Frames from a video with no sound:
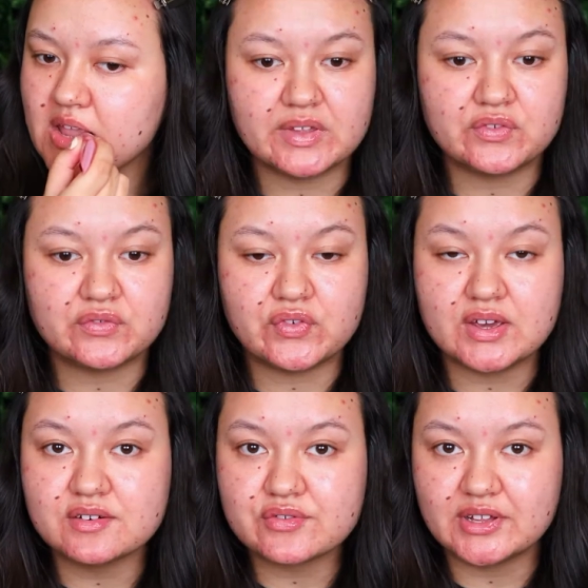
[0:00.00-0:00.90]
It
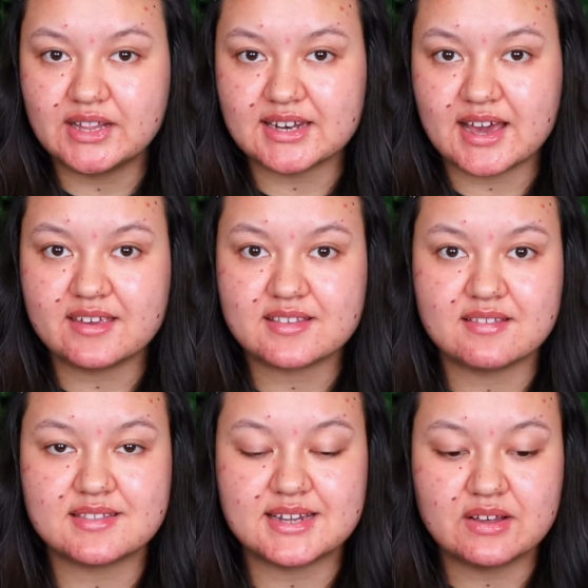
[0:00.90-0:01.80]
feels really nice.
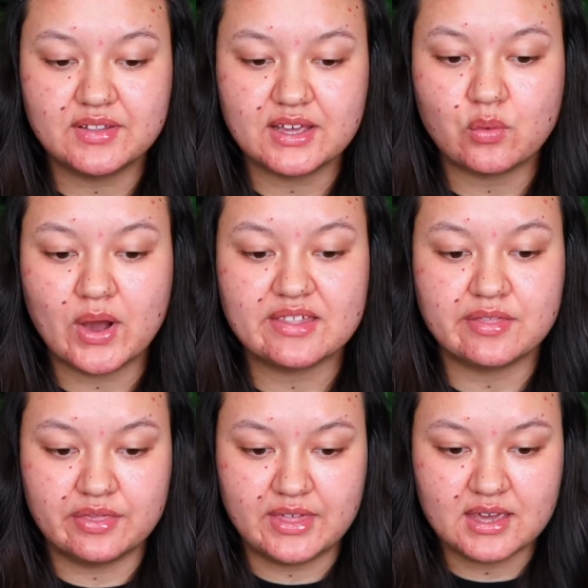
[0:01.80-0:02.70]
It's definitely quite
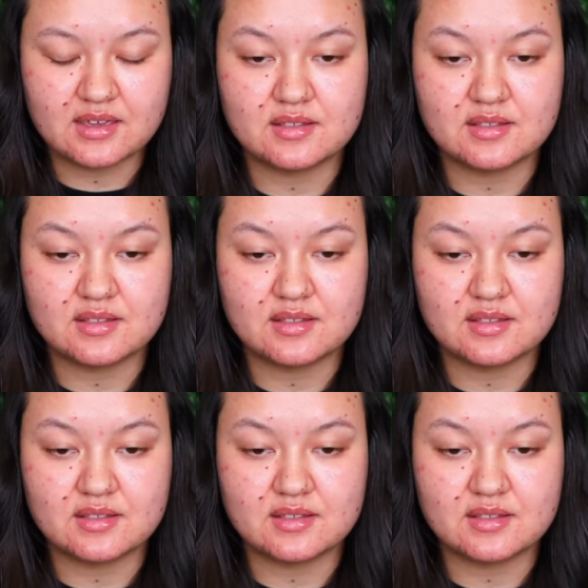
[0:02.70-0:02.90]
thick.